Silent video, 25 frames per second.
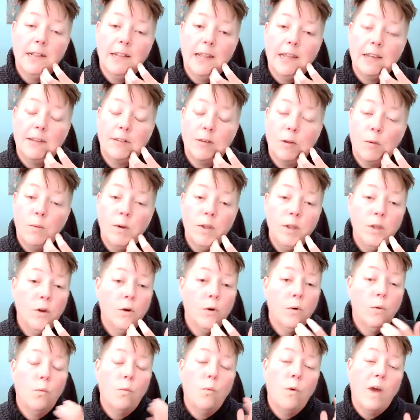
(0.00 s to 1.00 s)
Like, so when
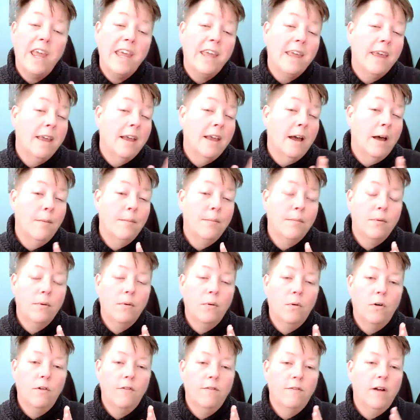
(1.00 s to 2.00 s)
you're waking up
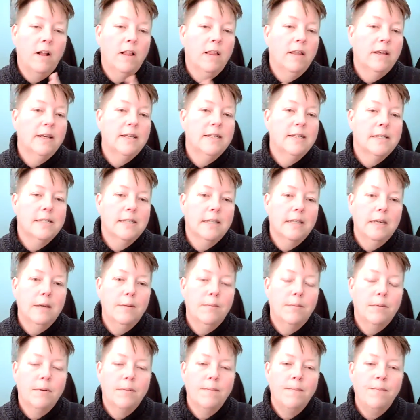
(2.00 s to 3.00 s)
or falling
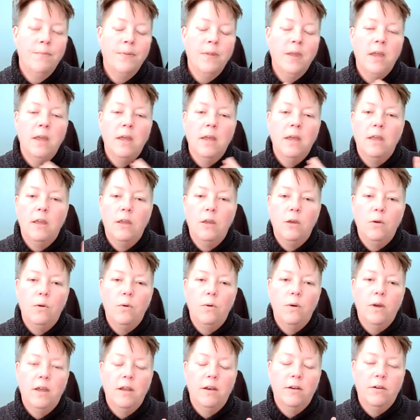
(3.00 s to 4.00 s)
asleep,
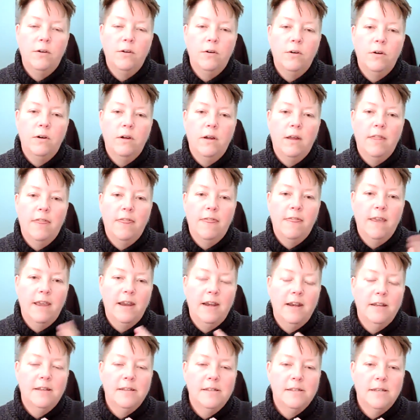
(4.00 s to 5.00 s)
you enter a
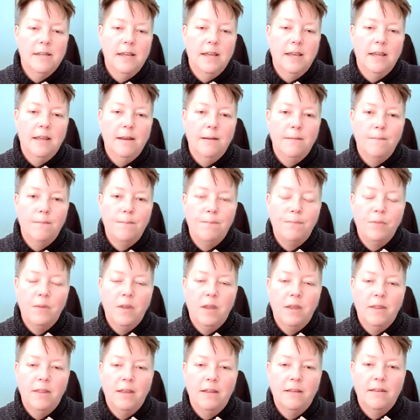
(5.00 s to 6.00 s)
theta state,
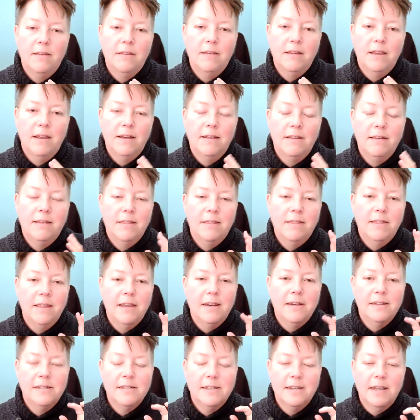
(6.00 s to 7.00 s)
and that
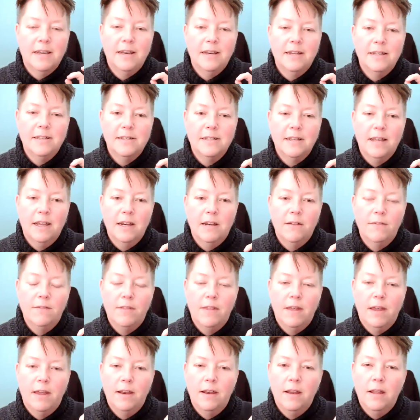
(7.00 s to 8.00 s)
theta state is kind of
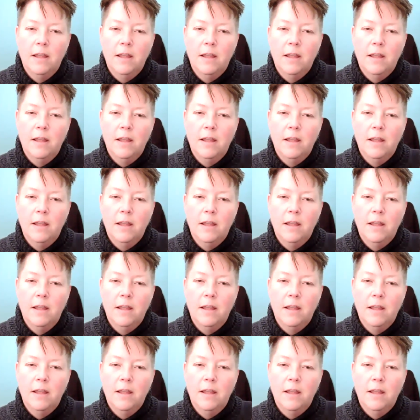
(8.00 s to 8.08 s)
that